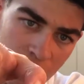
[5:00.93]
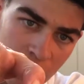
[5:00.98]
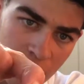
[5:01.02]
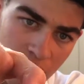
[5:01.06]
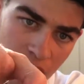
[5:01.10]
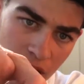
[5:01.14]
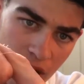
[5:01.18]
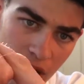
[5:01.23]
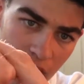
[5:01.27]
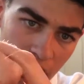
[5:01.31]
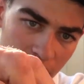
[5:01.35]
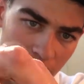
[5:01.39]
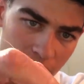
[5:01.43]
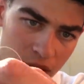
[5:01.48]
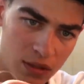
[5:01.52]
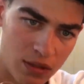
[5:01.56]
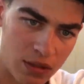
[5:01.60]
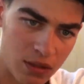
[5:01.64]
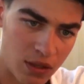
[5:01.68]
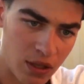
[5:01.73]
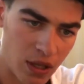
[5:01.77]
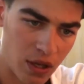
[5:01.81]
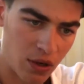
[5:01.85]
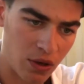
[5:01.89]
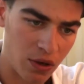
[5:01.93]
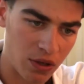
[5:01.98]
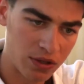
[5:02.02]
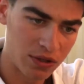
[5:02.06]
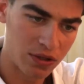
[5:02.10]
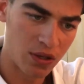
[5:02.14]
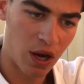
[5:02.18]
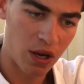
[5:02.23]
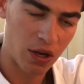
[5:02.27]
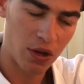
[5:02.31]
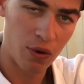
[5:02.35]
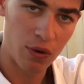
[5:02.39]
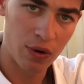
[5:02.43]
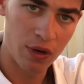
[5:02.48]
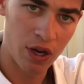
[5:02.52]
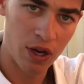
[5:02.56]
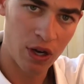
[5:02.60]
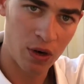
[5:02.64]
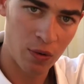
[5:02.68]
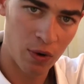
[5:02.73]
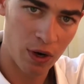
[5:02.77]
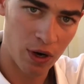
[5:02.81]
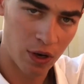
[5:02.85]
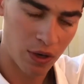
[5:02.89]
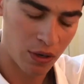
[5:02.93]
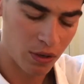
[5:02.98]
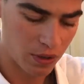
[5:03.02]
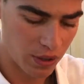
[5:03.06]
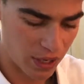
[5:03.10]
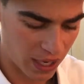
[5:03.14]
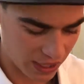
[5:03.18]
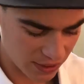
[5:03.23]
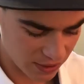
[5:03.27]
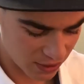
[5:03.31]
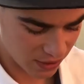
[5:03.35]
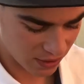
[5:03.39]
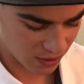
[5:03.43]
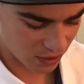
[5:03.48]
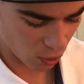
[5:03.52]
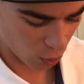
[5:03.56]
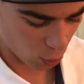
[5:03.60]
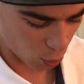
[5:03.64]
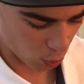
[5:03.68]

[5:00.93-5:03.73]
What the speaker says: knot. The hook's not going anywhere. Next is the